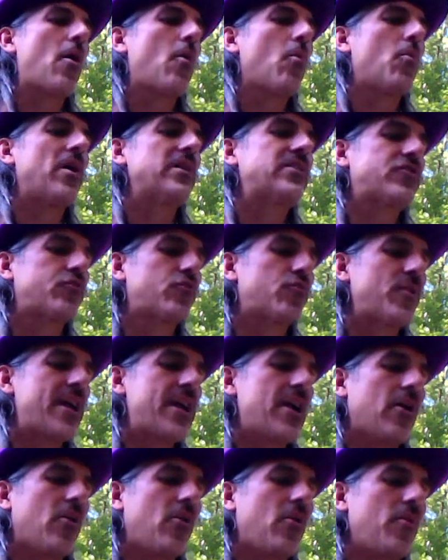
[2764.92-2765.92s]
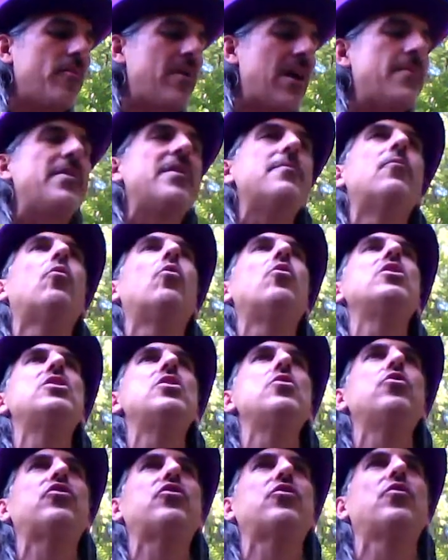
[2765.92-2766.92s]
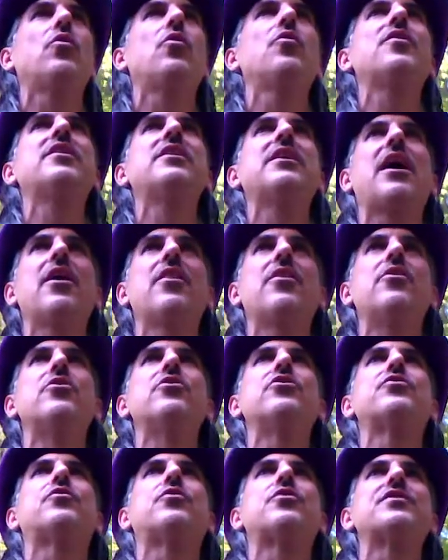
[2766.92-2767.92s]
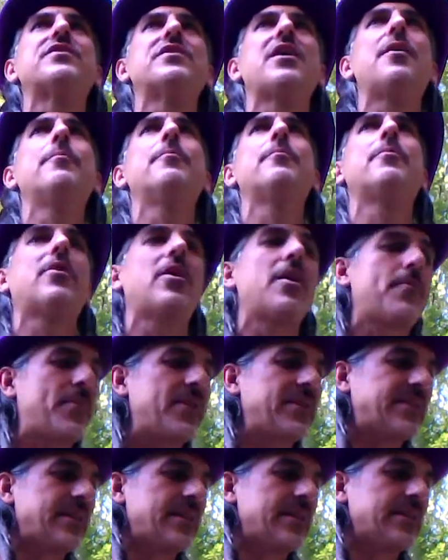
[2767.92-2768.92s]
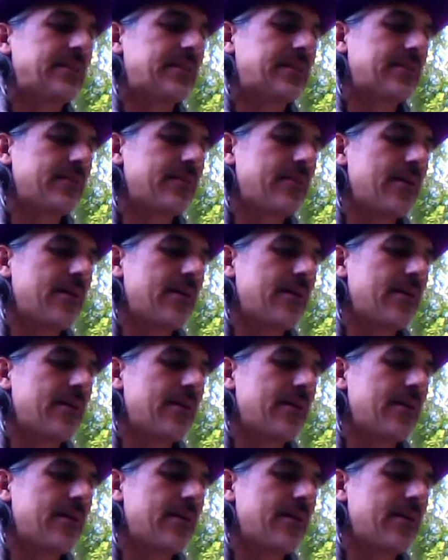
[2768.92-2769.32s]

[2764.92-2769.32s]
what's real may be more useful than others for some purposes,